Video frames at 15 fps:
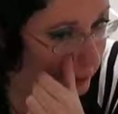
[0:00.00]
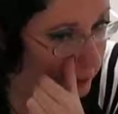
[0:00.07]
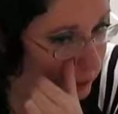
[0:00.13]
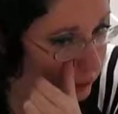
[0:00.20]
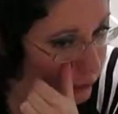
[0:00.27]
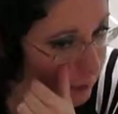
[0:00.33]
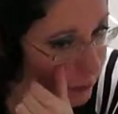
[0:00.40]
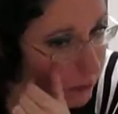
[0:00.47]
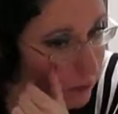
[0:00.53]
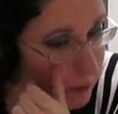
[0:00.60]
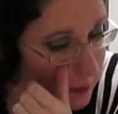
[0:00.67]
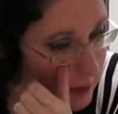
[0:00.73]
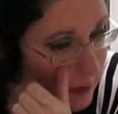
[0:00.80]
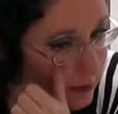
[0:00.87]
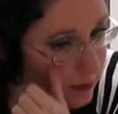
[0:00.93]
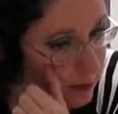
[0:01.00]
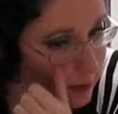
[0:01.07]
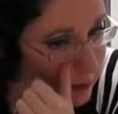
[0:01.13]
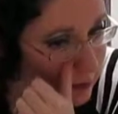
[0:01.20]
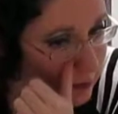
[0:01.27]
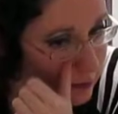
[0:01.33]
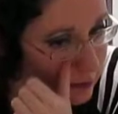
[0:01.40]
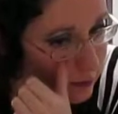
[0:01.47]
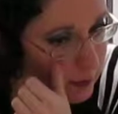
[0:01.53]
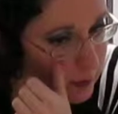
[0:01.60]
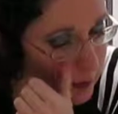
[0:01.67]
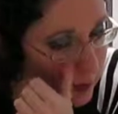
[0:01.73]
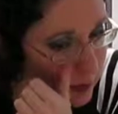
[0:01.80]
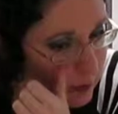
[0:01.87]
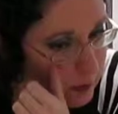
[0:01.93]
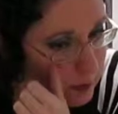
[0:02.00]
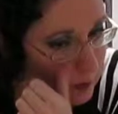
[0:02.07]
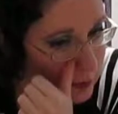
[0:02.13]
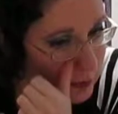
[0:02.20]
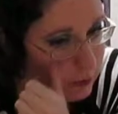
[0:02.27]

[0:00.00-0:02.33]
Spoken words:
she was just amazing in this, Anne Hathaway.